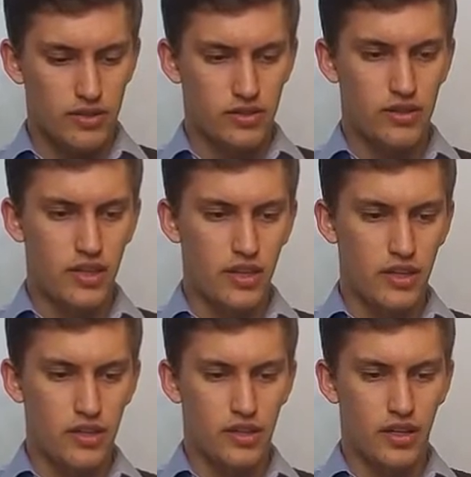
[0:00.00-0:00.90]

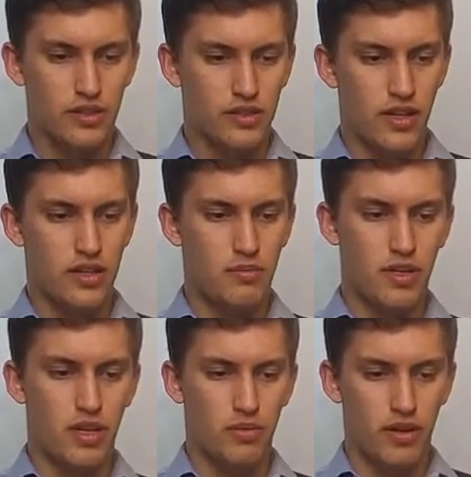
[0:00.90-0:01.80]
see the
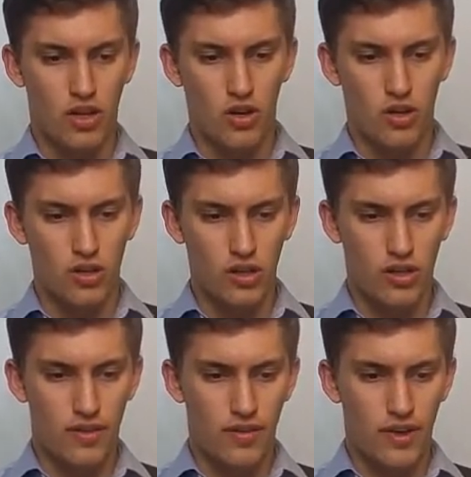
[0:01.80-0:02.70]
ScandiPWA
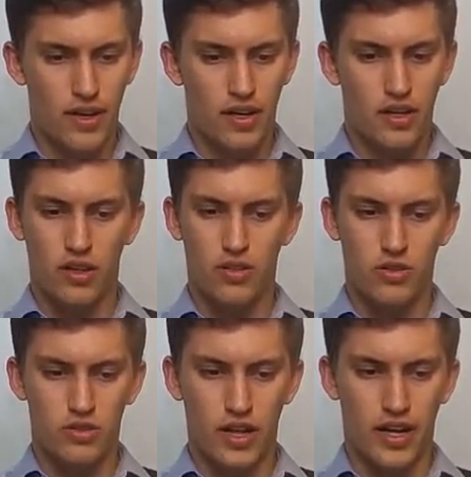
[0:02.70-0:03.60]
local.
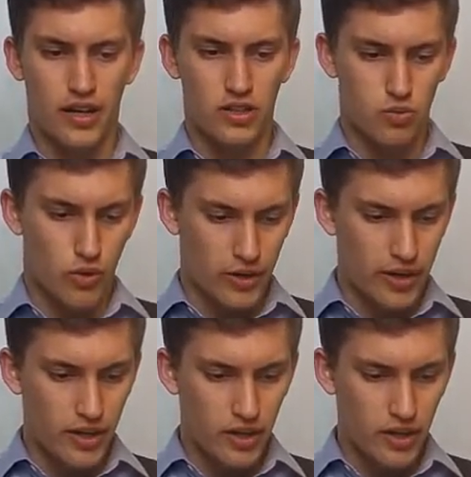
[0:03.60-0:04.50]
Looks like it's working.